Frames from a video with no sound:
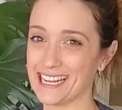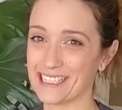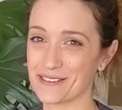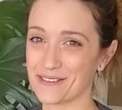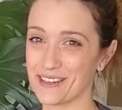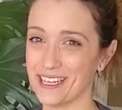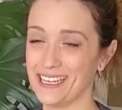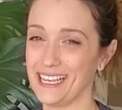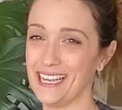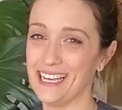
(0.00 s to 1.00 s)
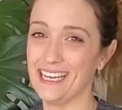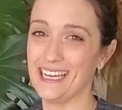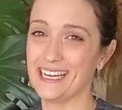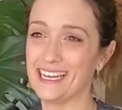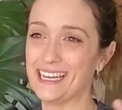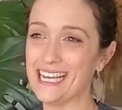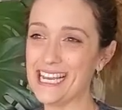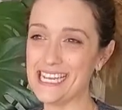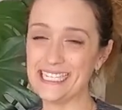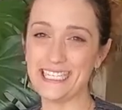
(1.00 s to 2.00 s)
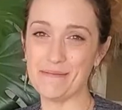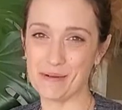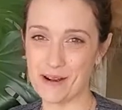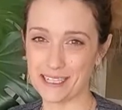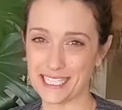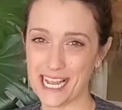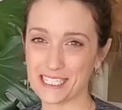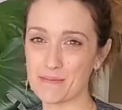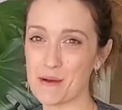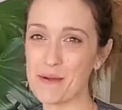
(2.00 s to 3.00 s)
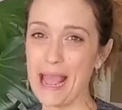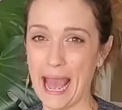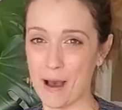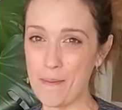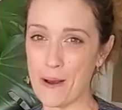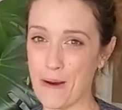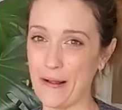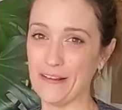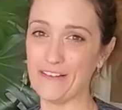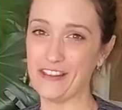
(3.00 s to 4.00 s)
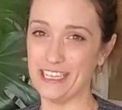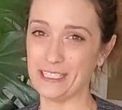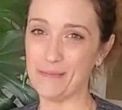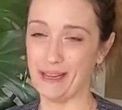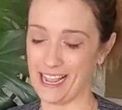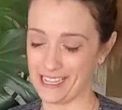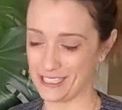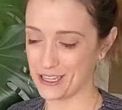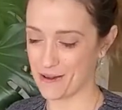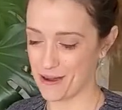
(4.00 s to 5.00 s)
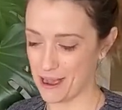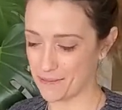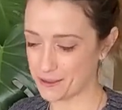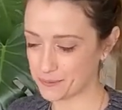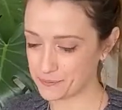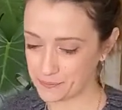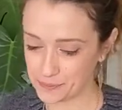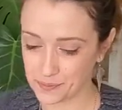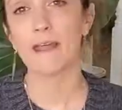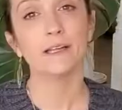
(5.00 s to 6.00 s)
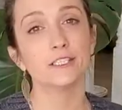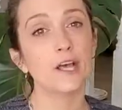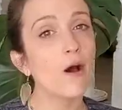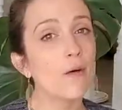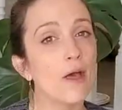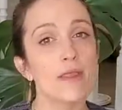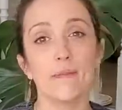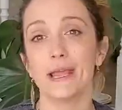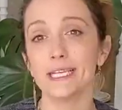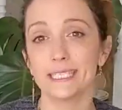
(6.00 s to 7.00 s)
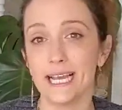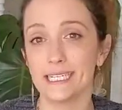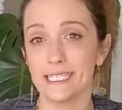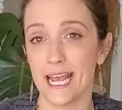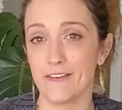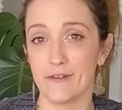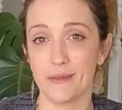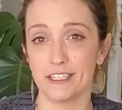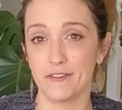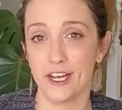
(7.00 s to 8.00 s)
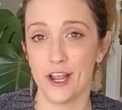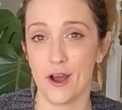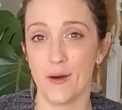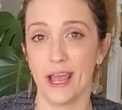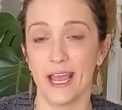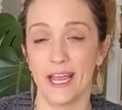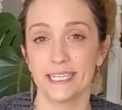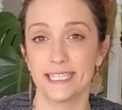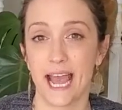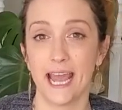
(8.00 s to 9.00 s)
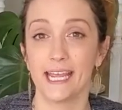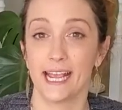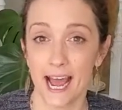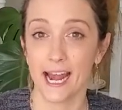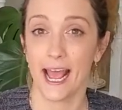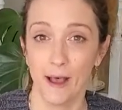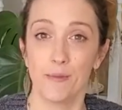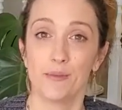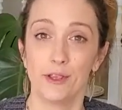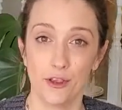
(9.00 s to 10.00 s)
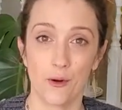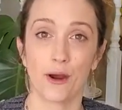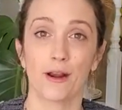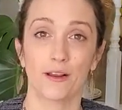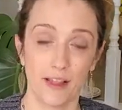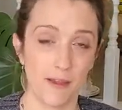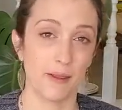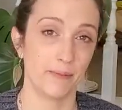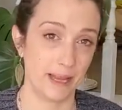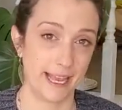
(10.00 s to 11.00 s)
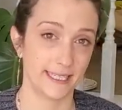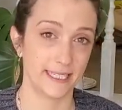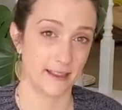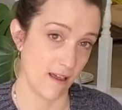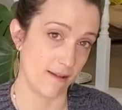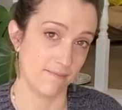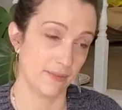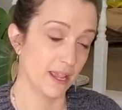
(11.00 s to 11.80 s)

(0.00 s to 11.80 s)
it's a really easy process, but we help all of these plants go up. So the biggest thing to take from this video is that you gotta help your climbing plants climb.